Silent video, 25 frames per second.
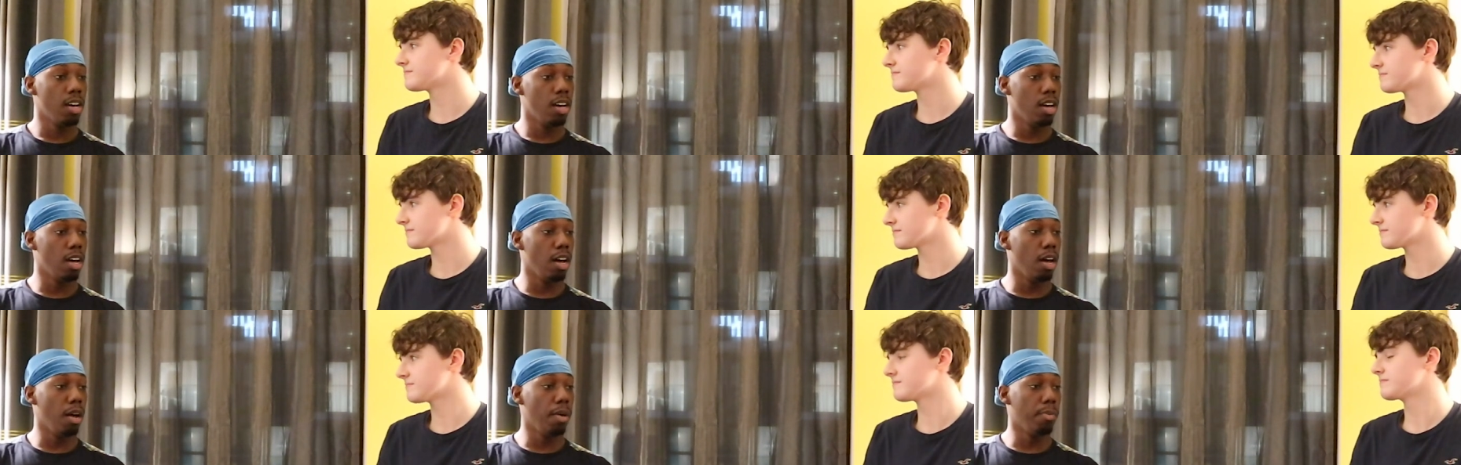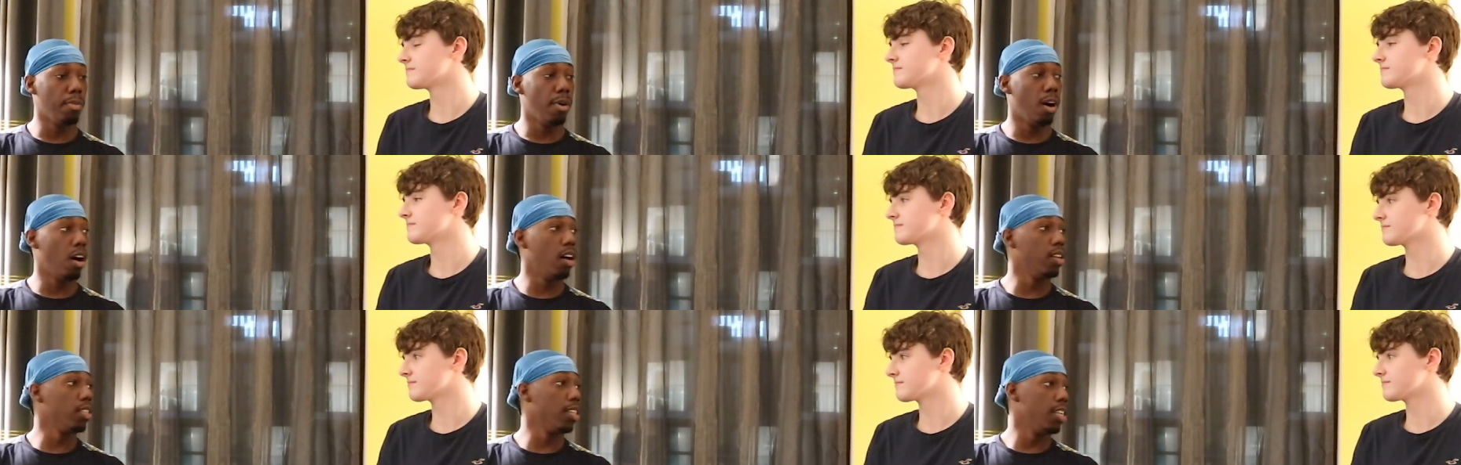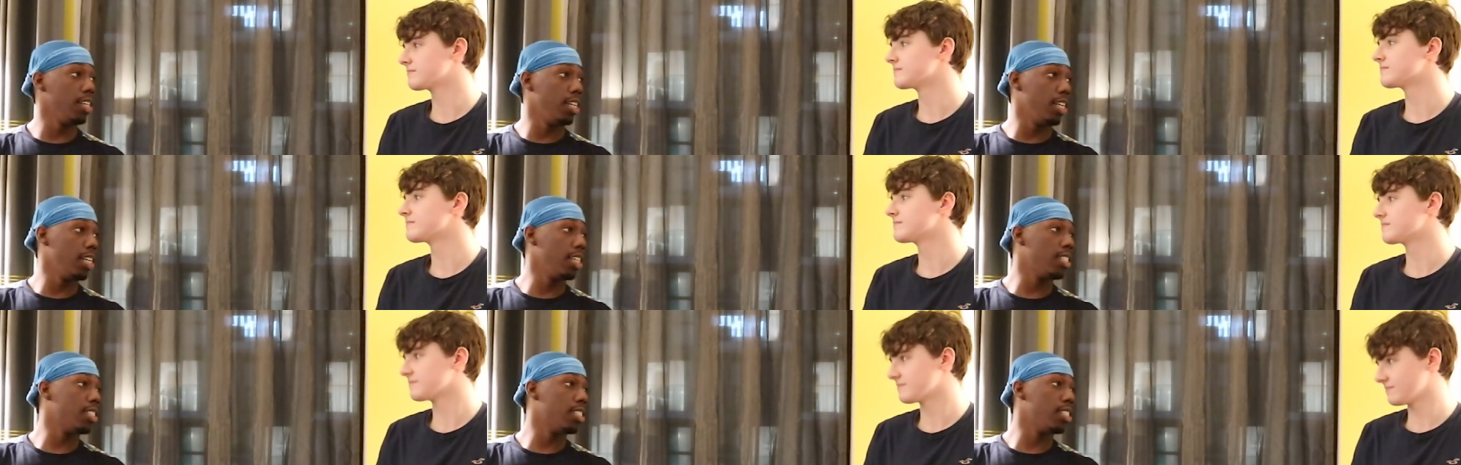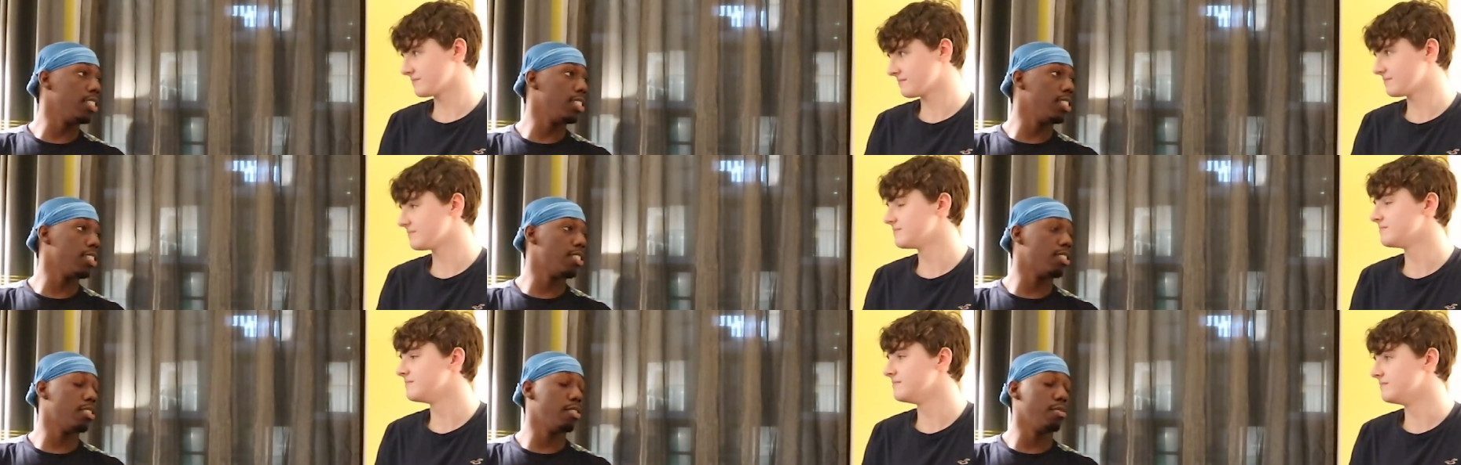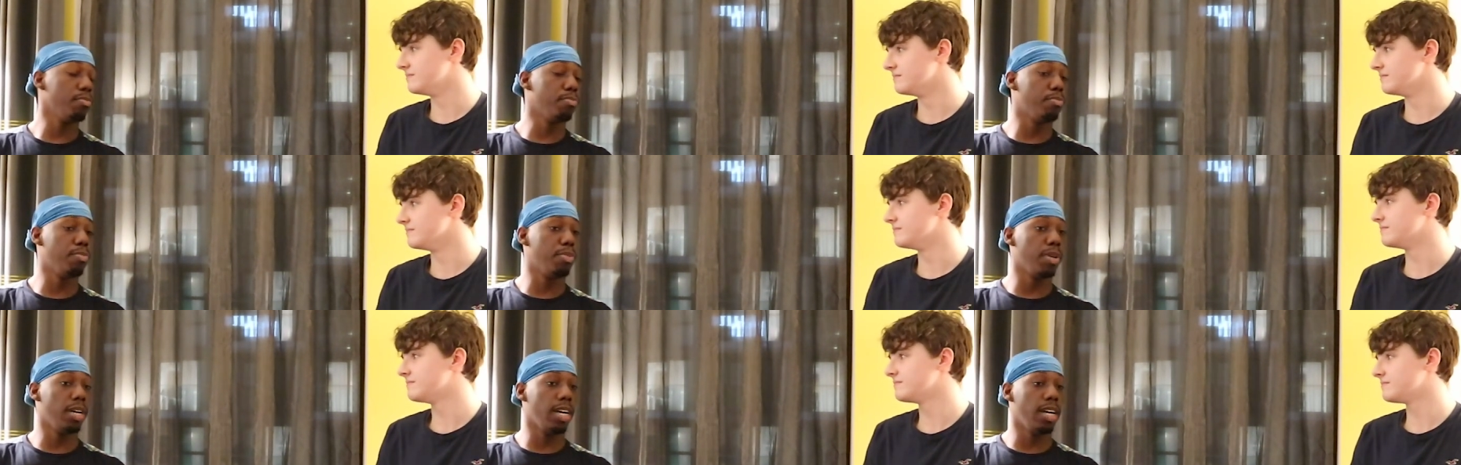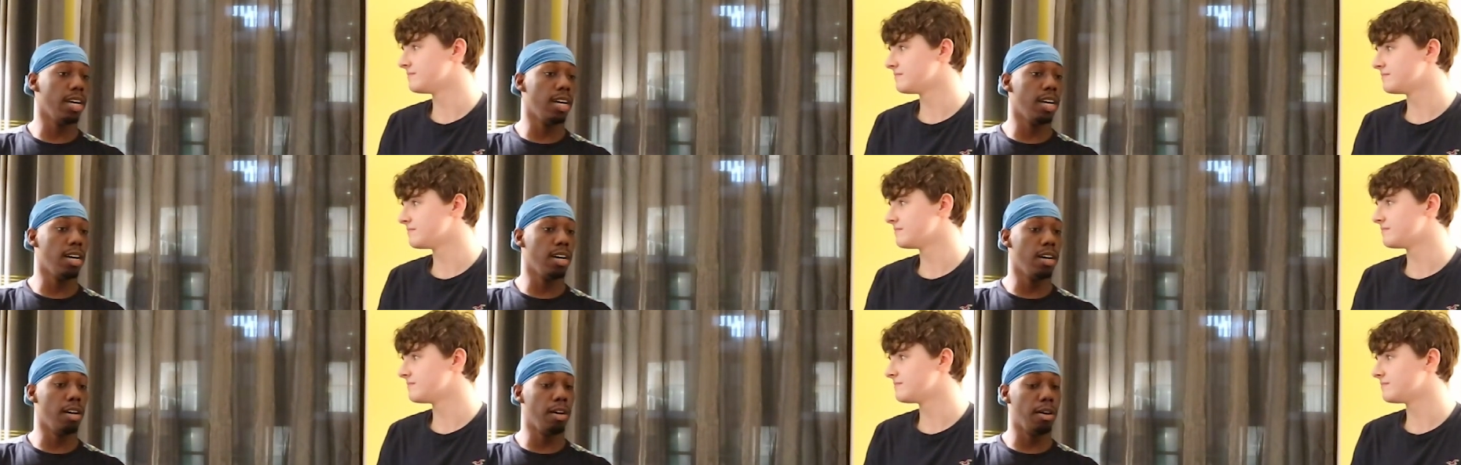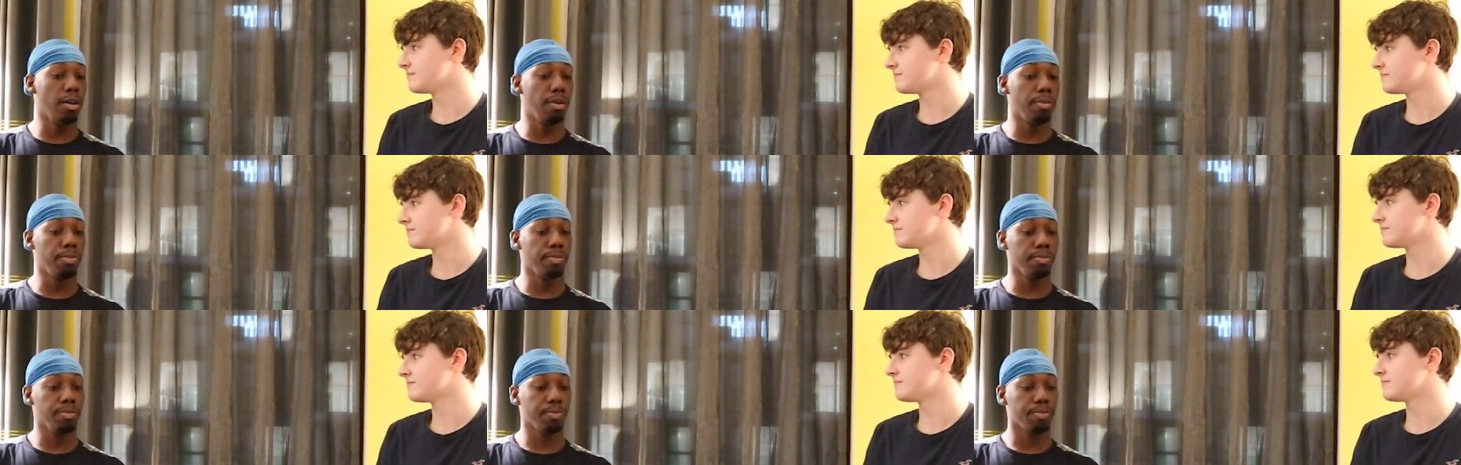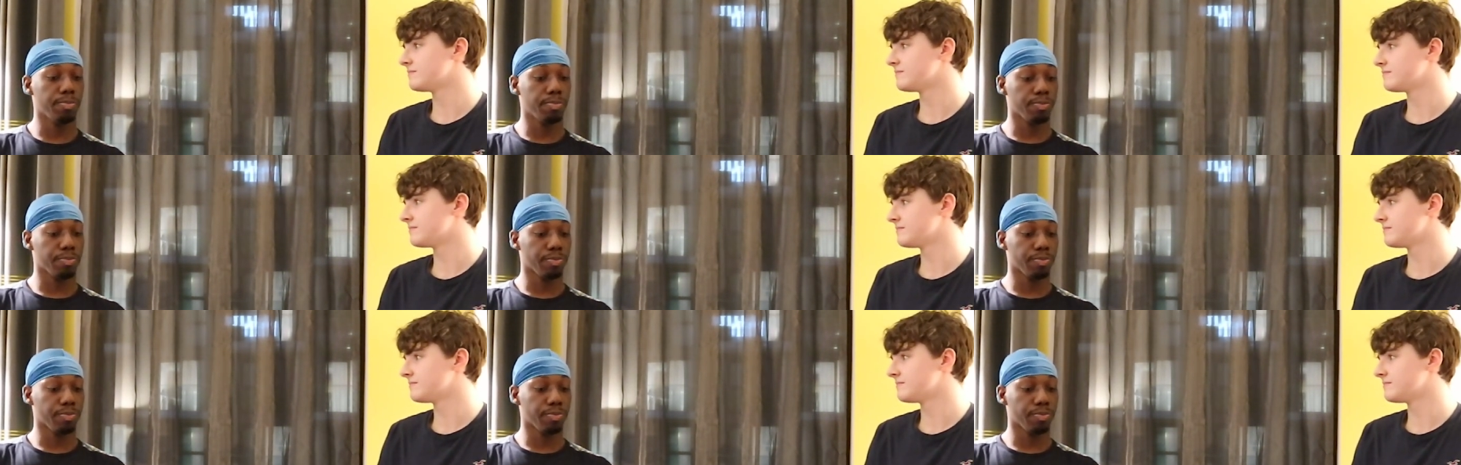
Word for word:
Speaker 1: um, the distance, mm. but um,